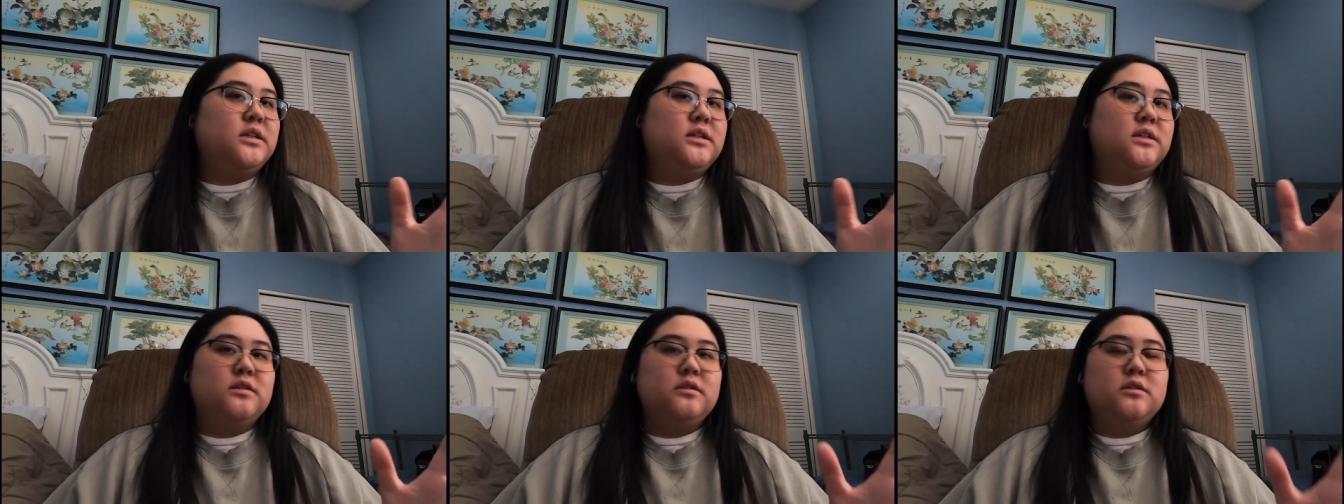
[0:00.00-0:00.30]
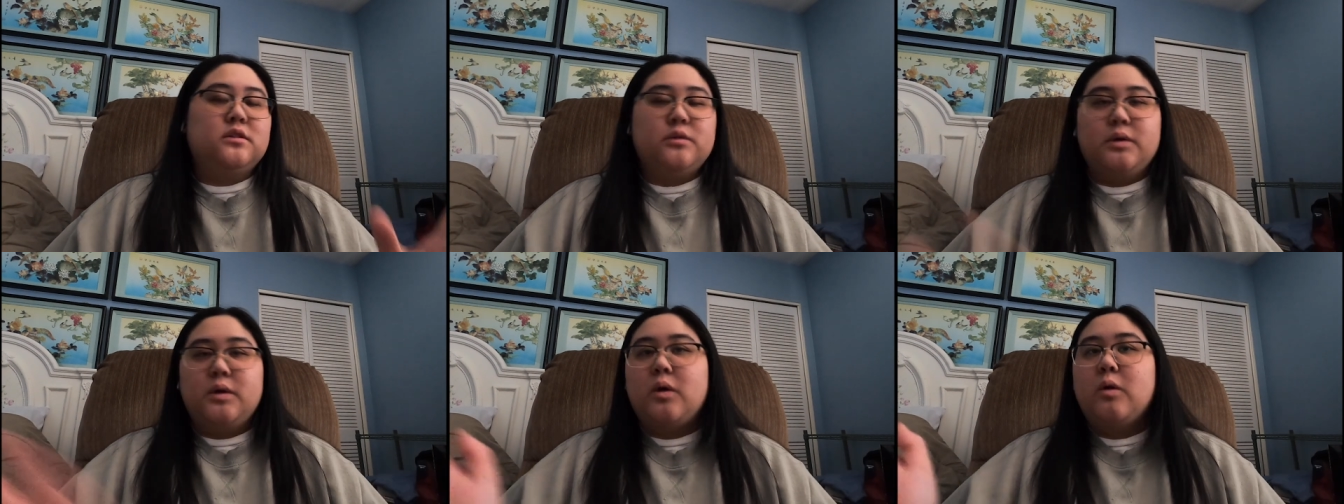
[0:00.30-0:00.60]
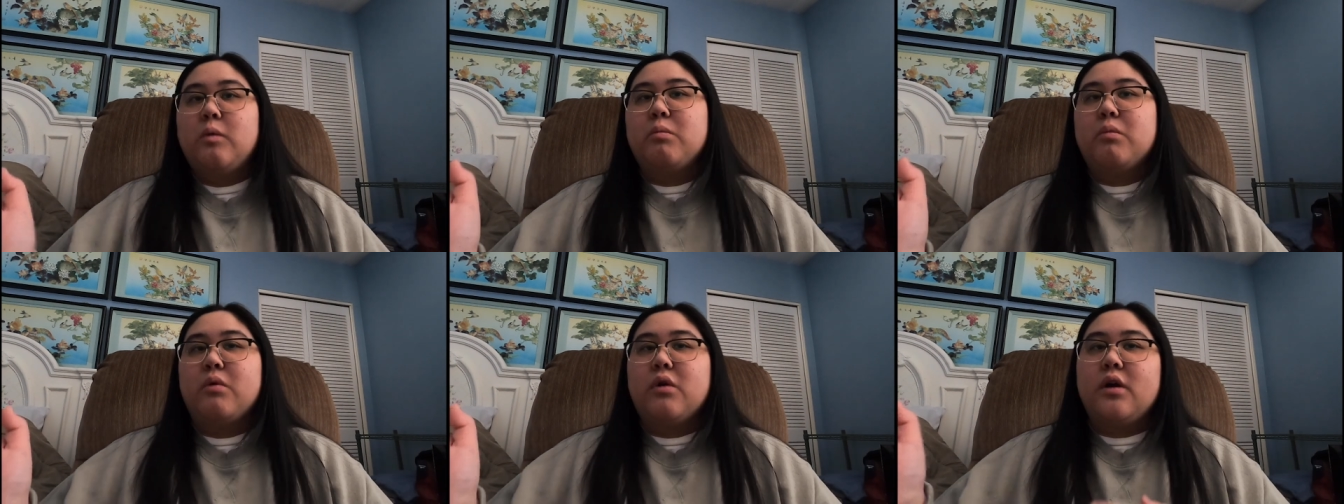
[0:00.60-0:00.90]
and doing
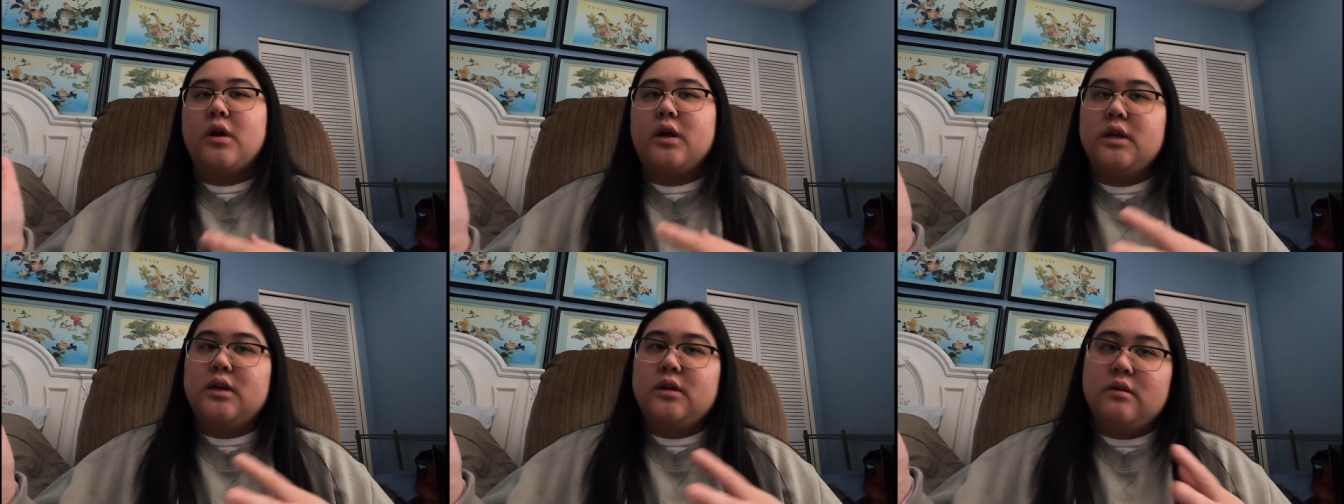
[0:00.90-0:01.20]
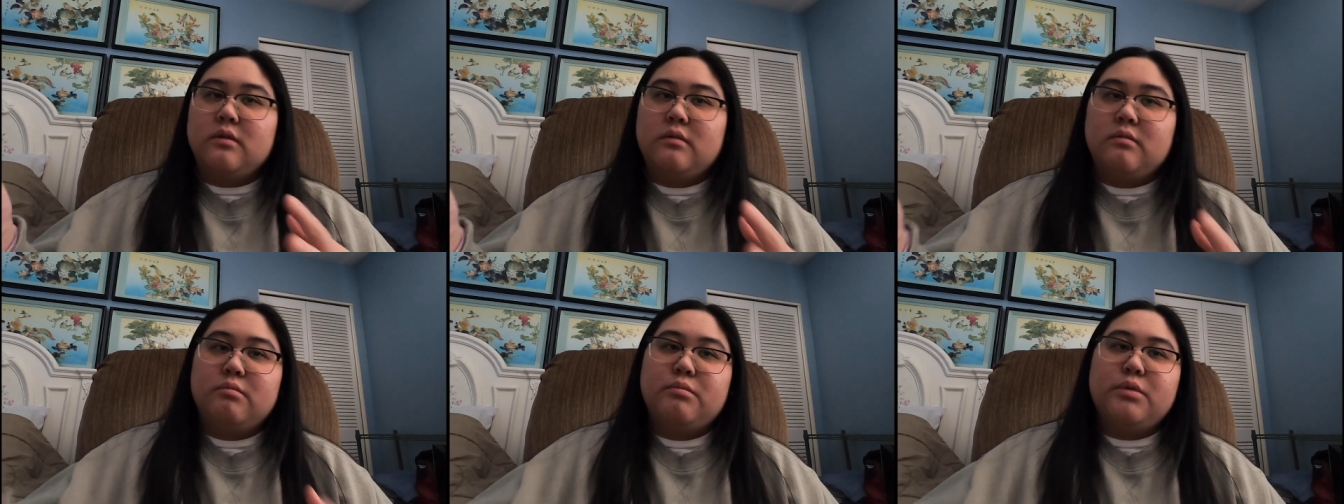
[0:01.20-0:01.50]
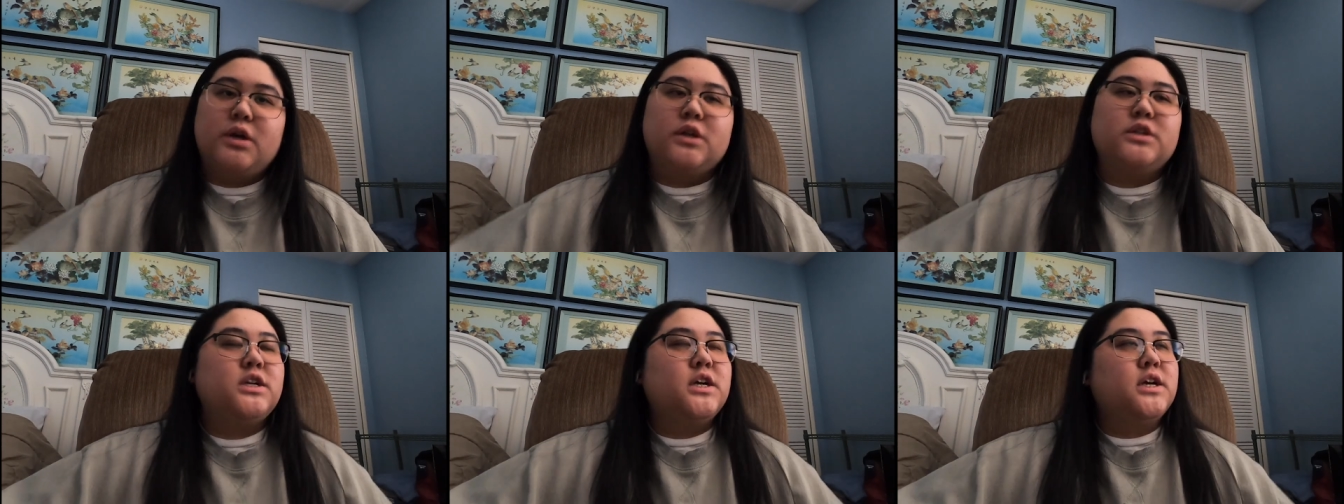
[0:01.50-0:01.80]
homework and
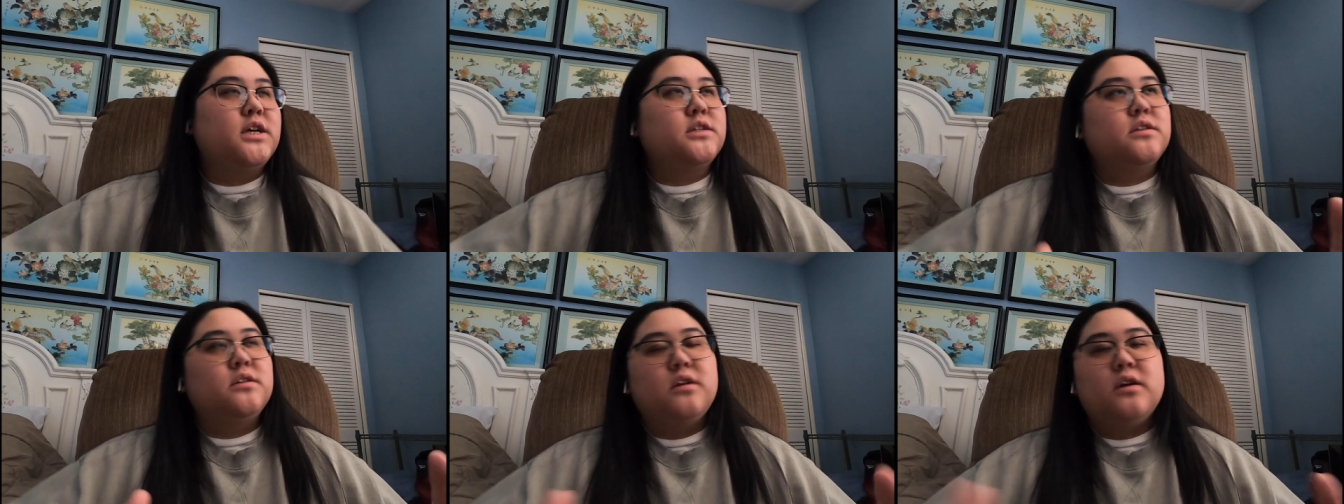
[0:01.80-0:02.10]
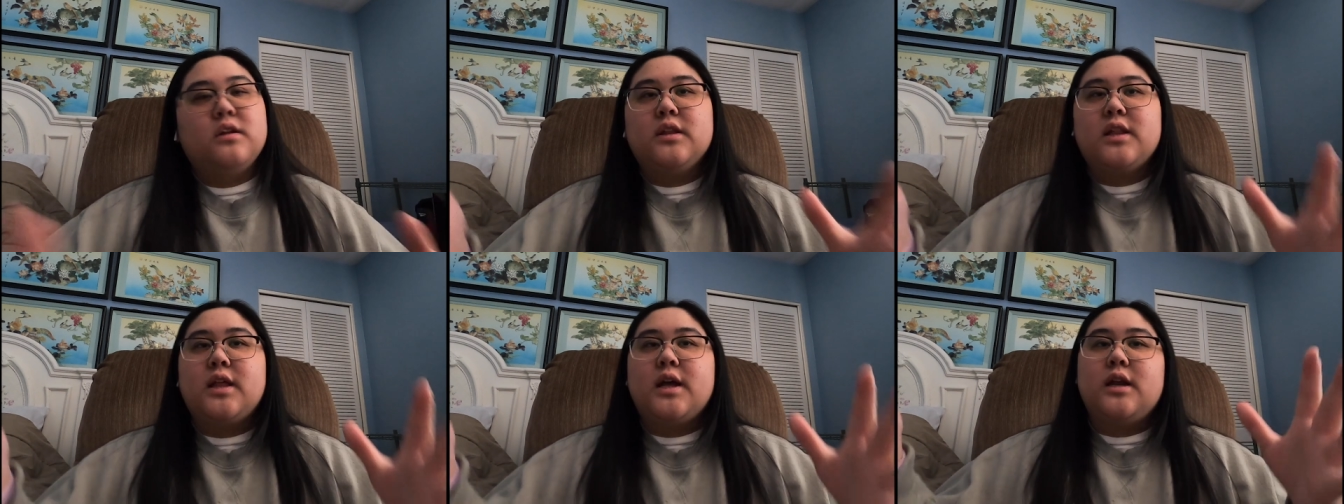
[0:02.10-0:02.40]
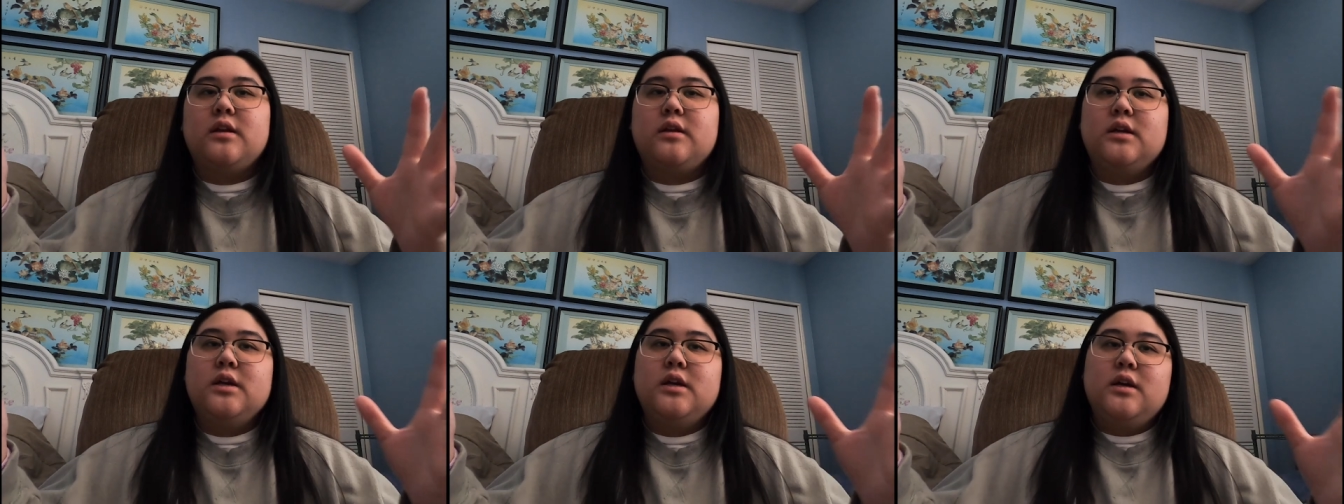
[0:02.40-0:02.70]
projects and all of
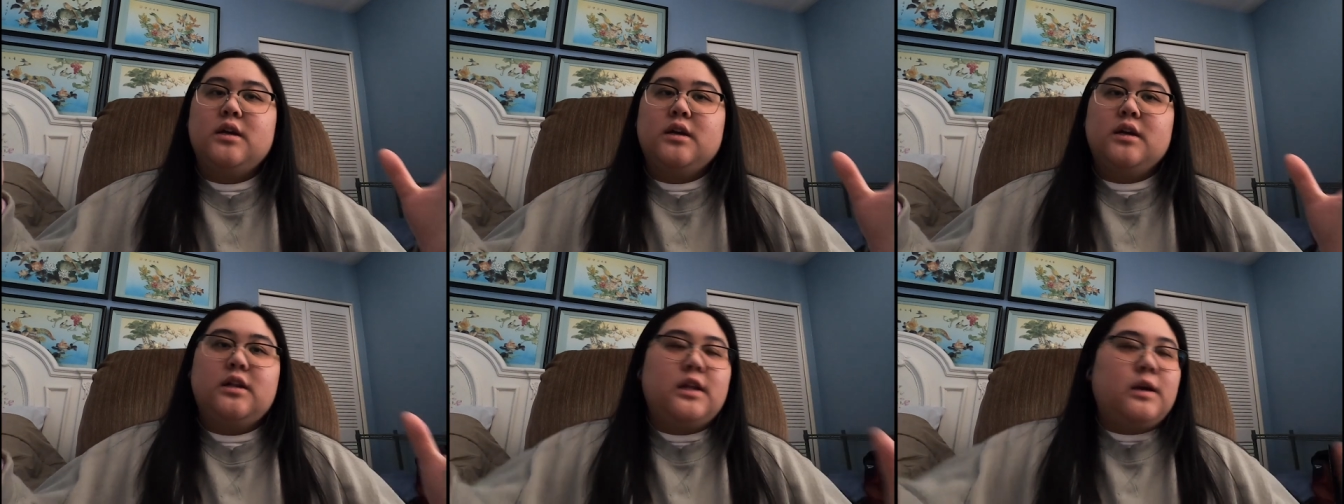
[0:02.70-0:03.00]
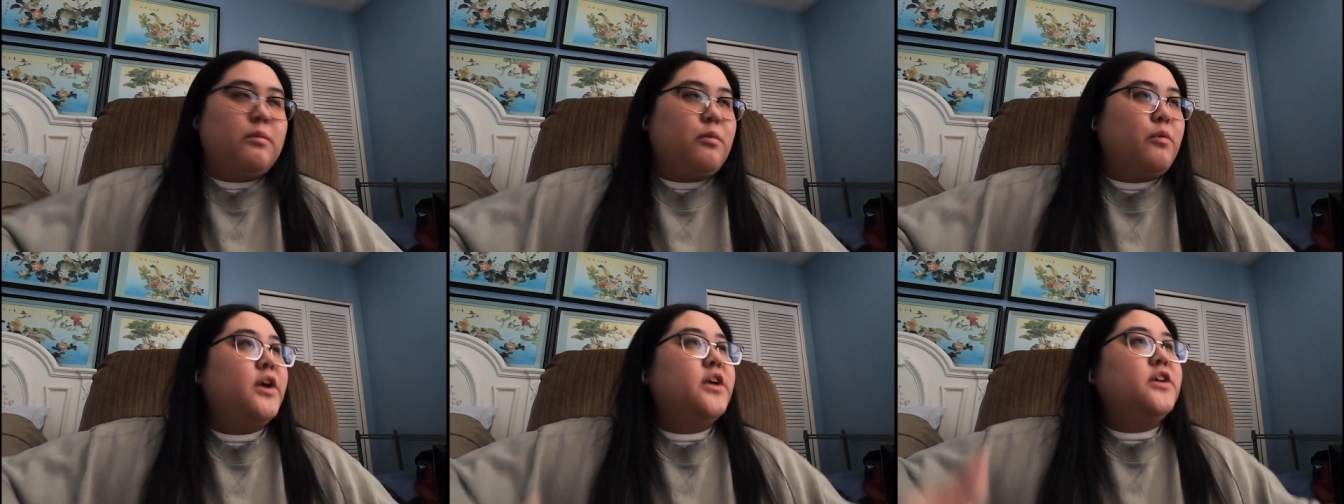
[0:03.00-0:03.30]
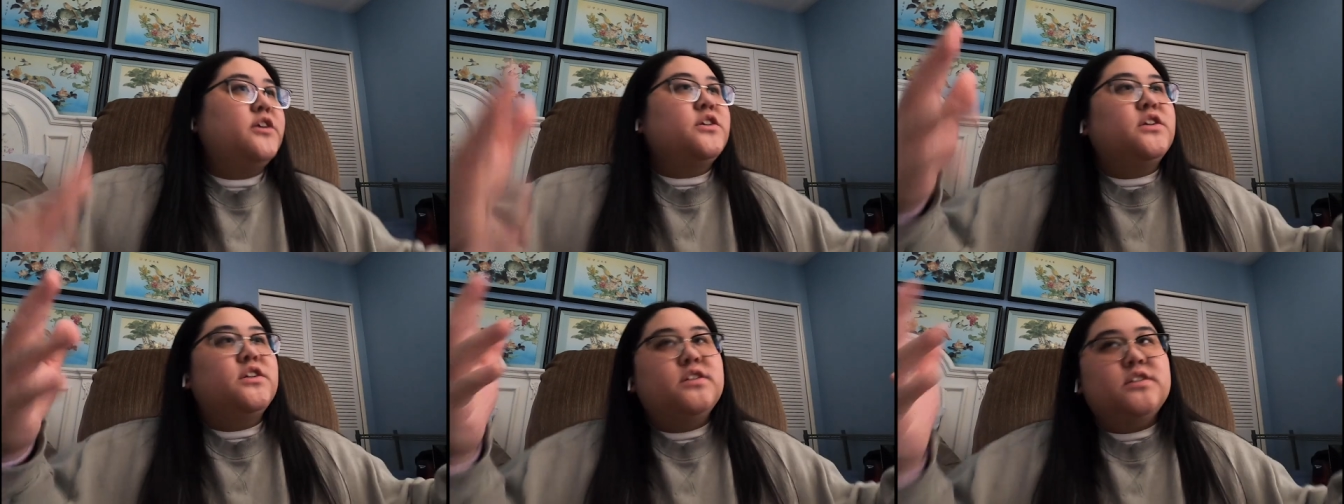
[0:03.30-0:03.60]
that
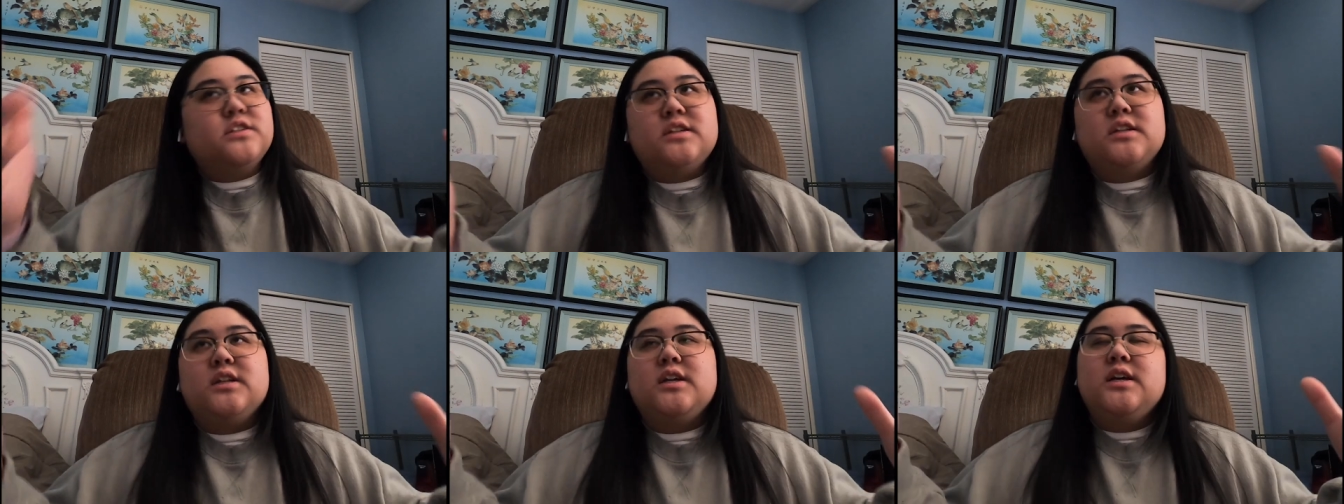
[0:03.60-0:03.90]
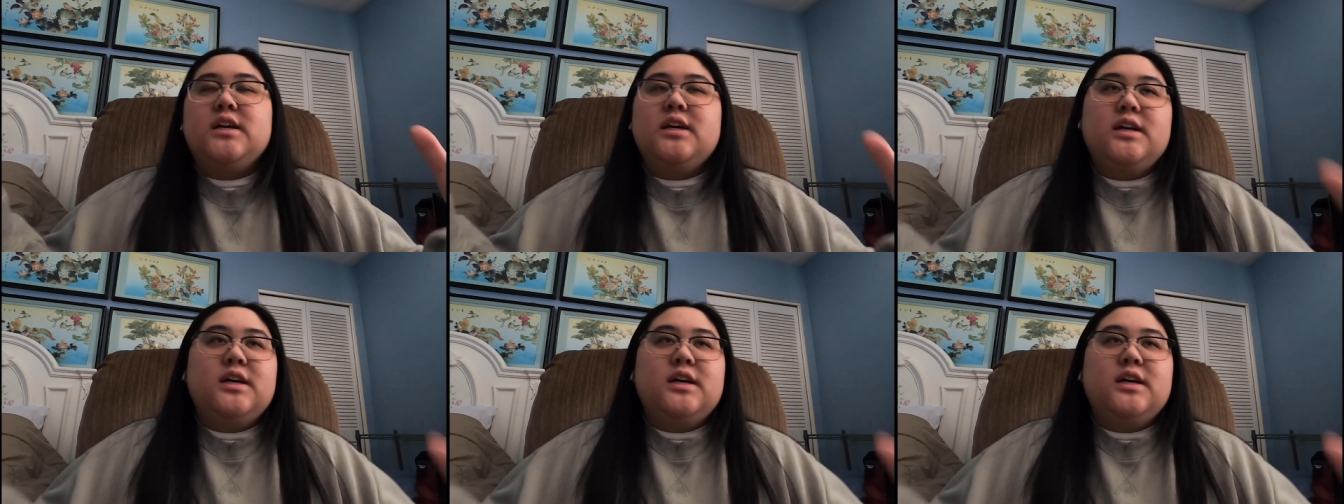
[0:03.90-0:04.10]
collaborations and